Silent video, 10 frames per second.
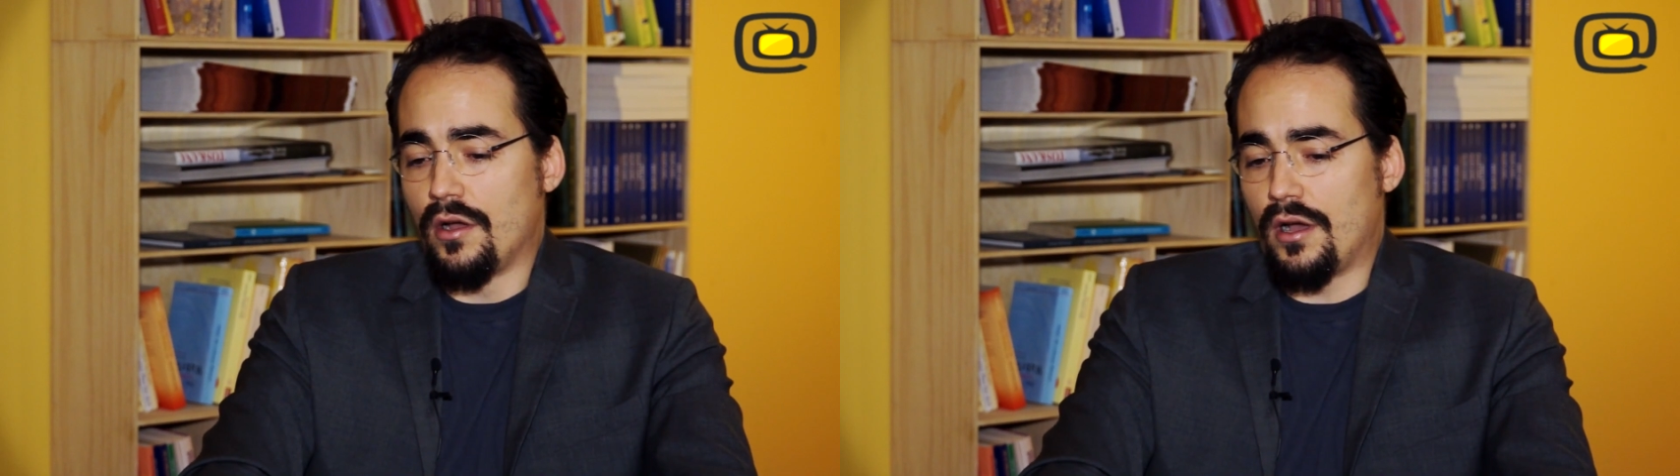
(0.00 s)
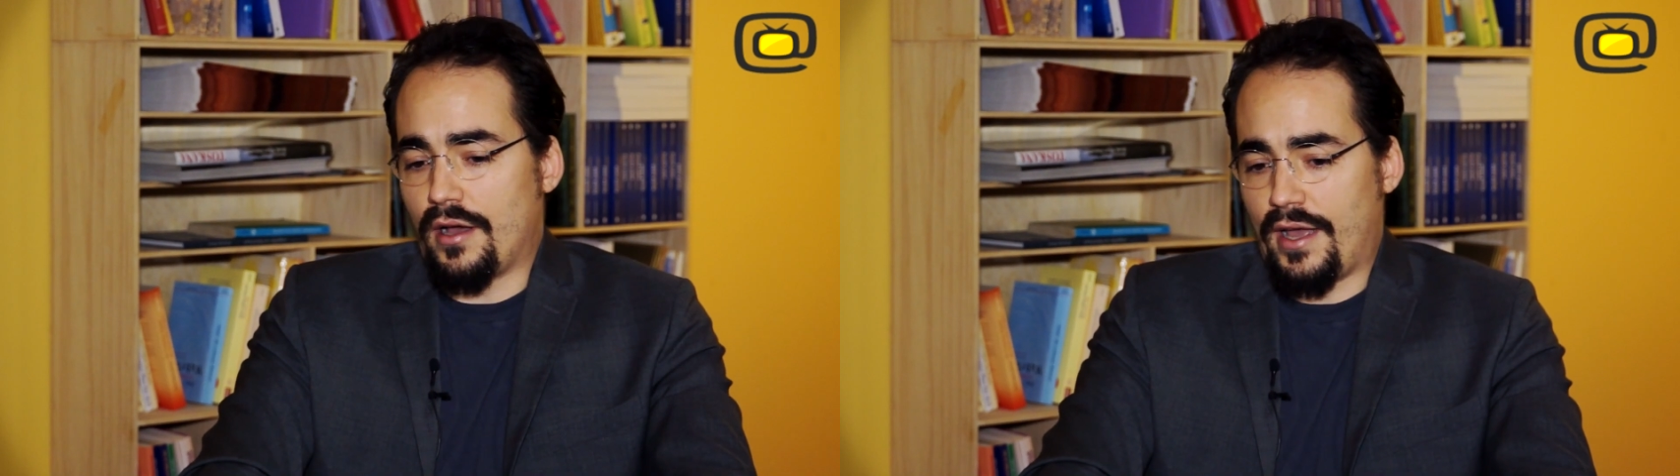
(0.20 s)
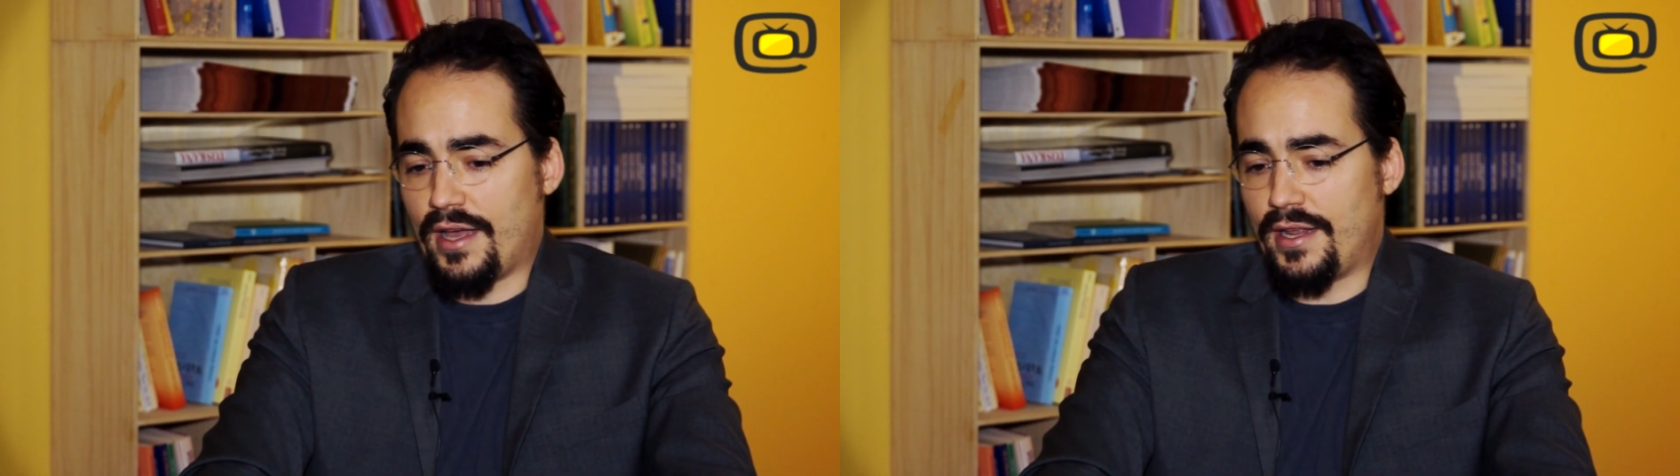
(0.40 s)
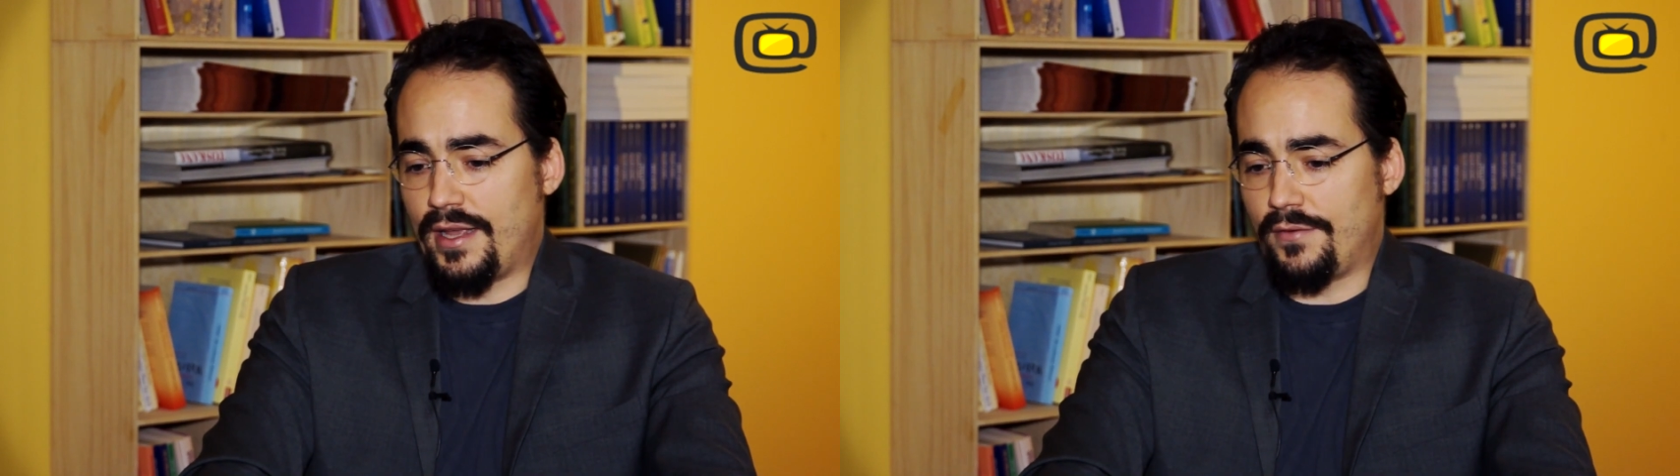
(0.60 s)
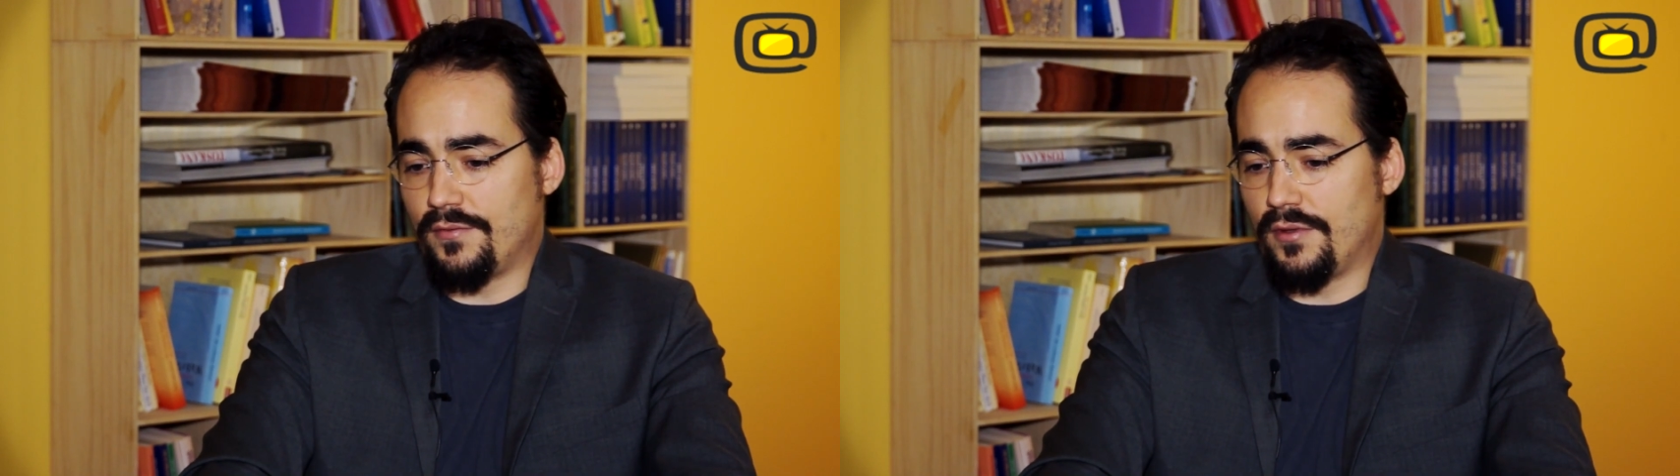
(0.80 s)
had
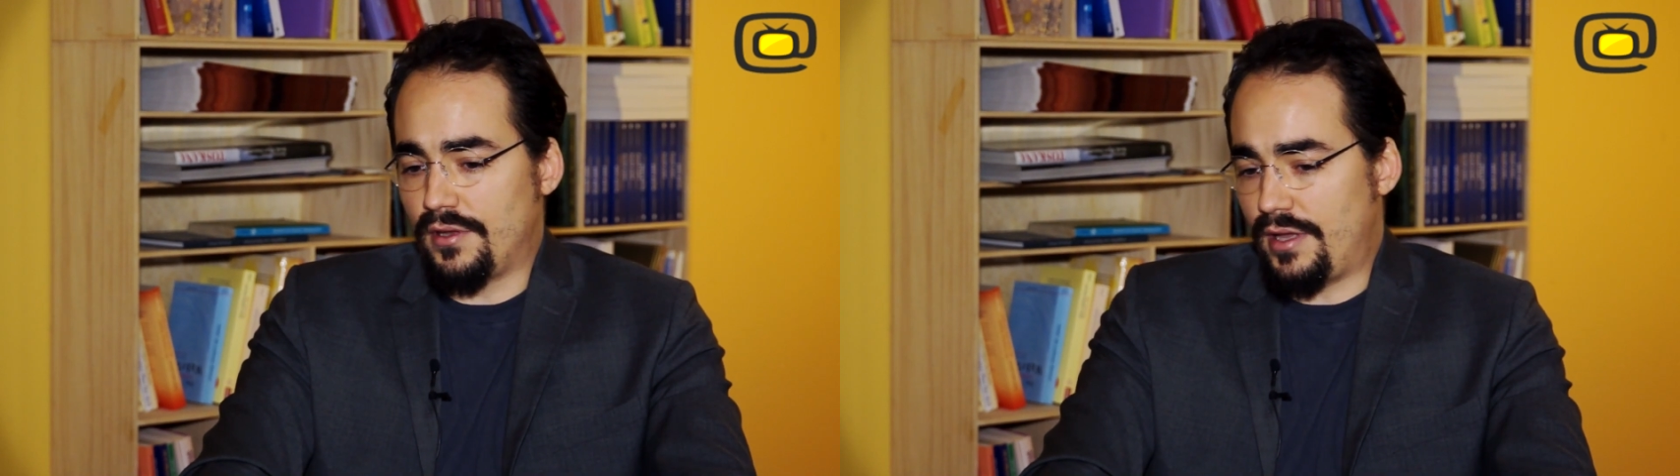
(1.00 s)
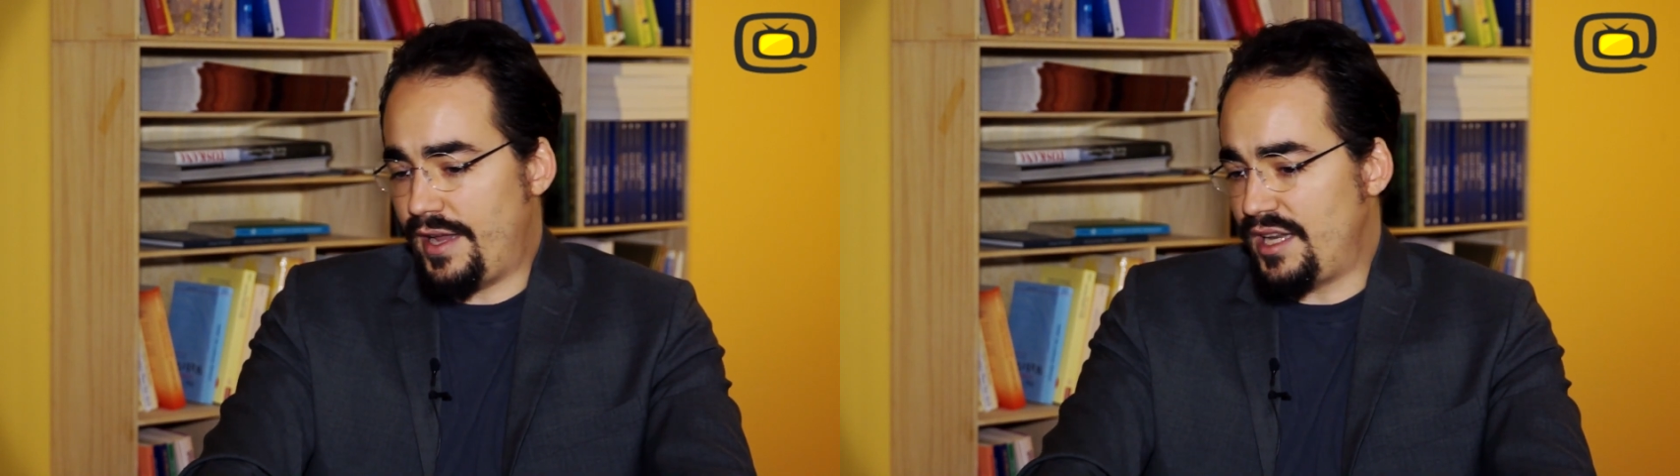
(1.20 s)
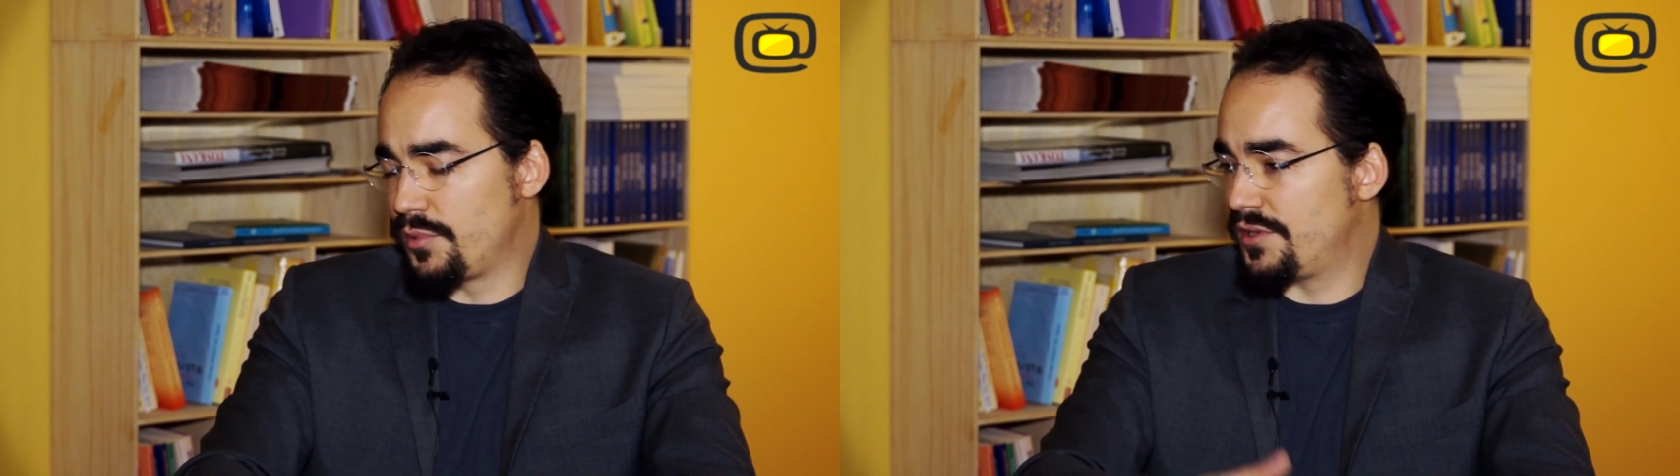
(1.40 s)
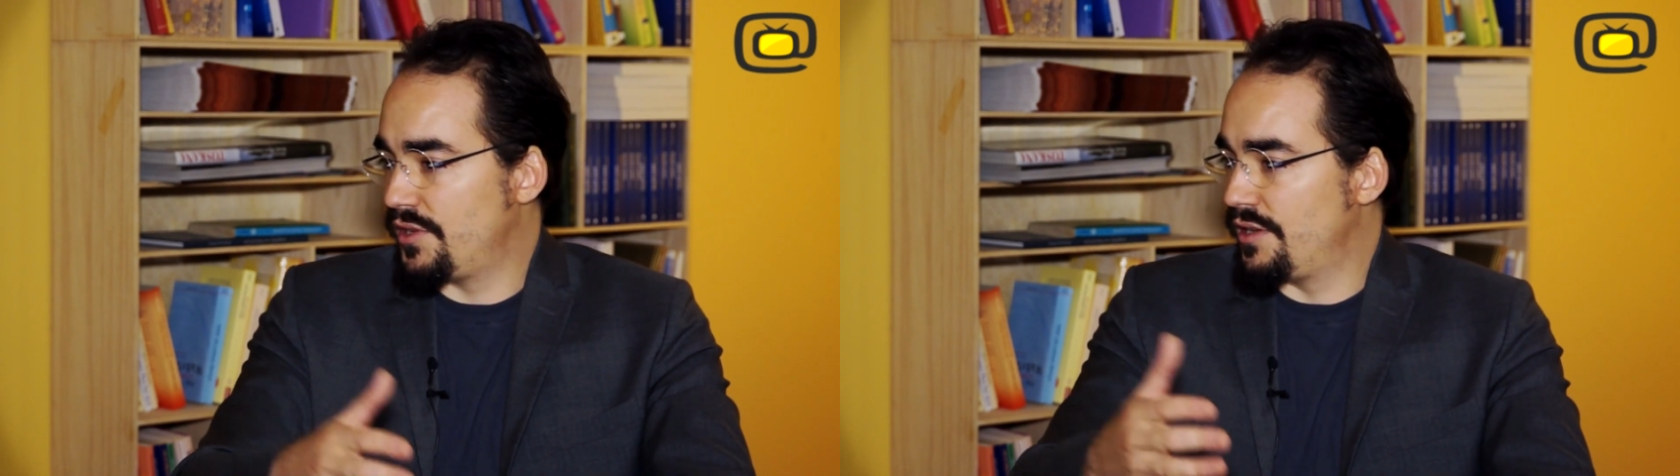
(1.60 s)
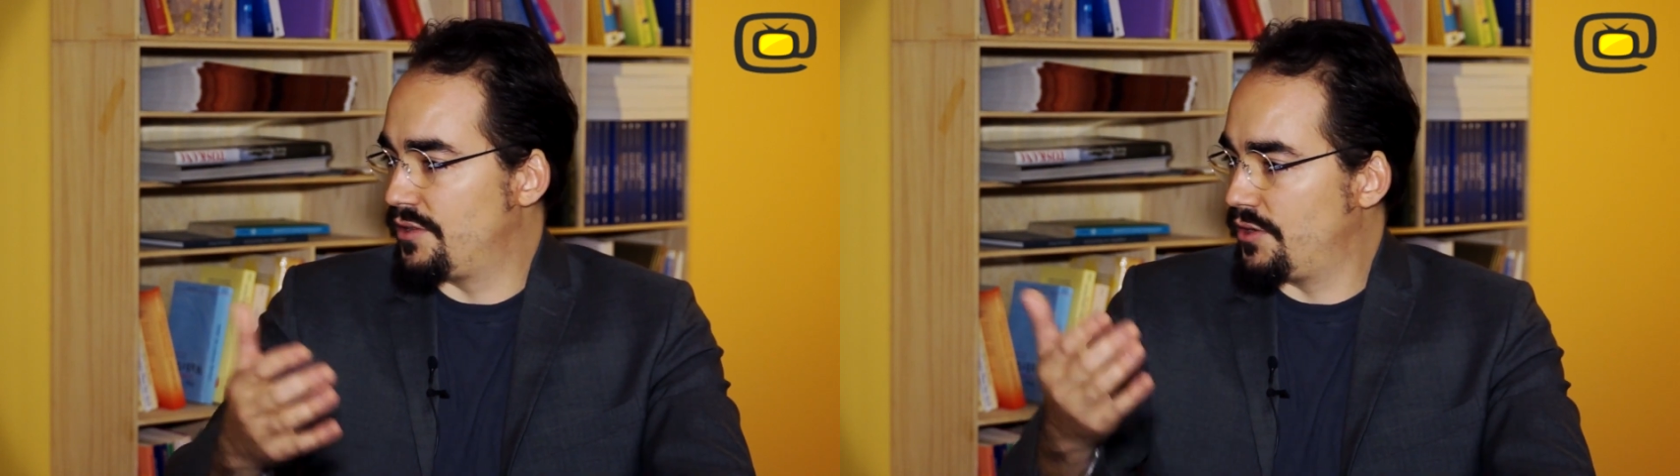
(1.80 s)
a
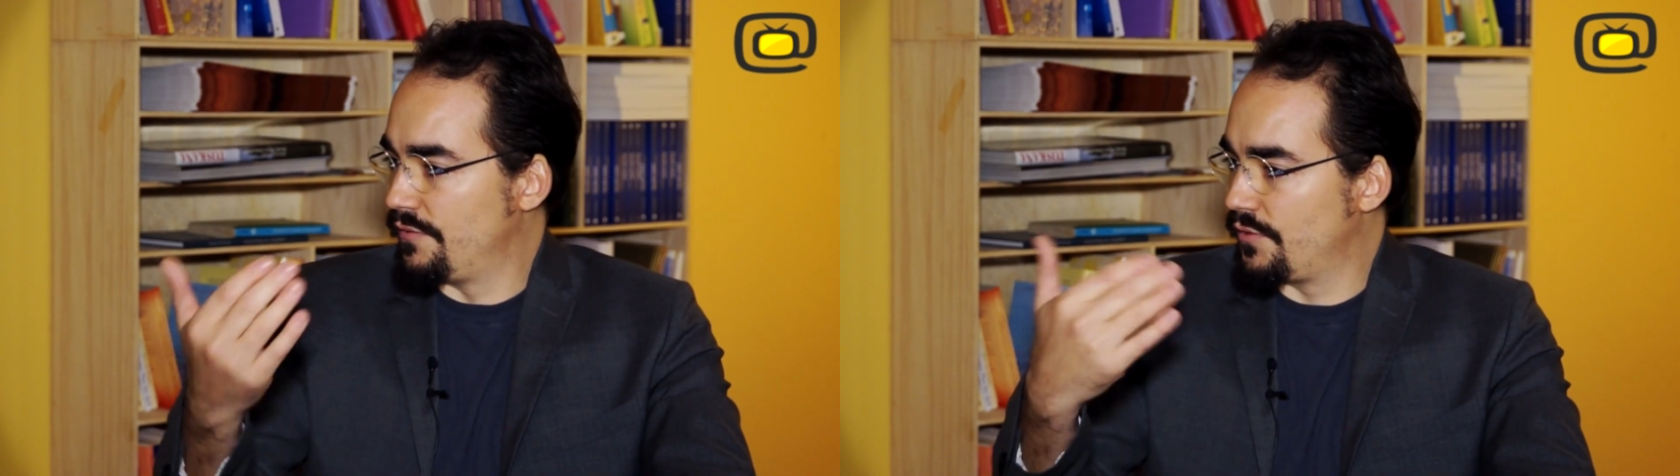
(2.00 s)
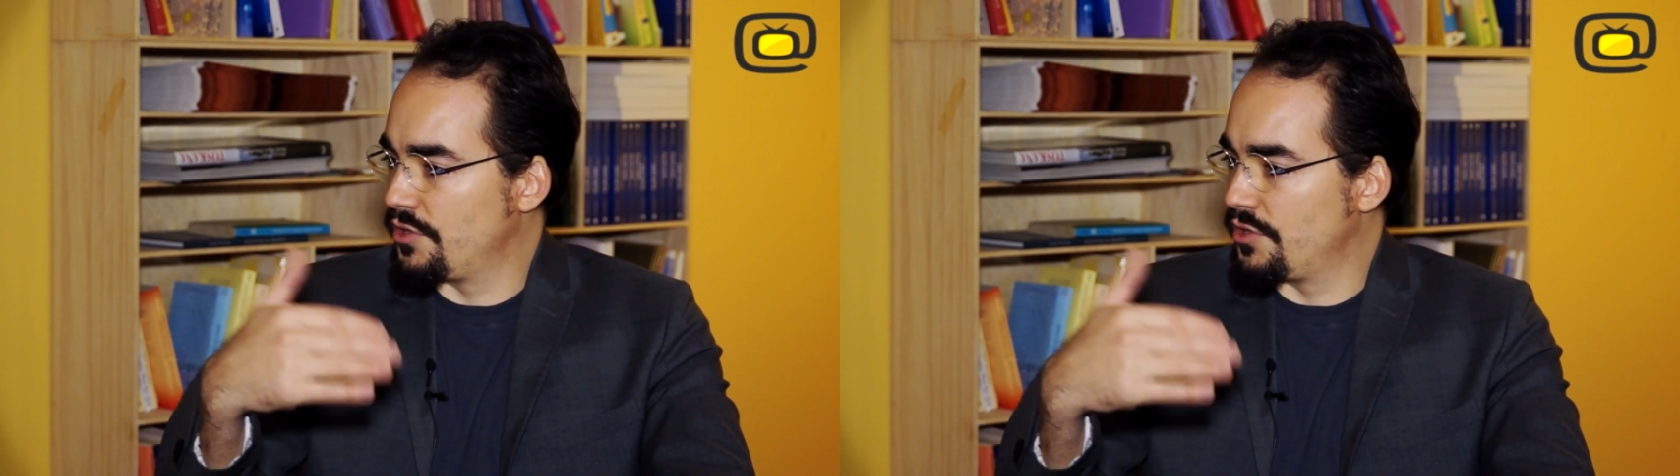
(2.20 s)
80%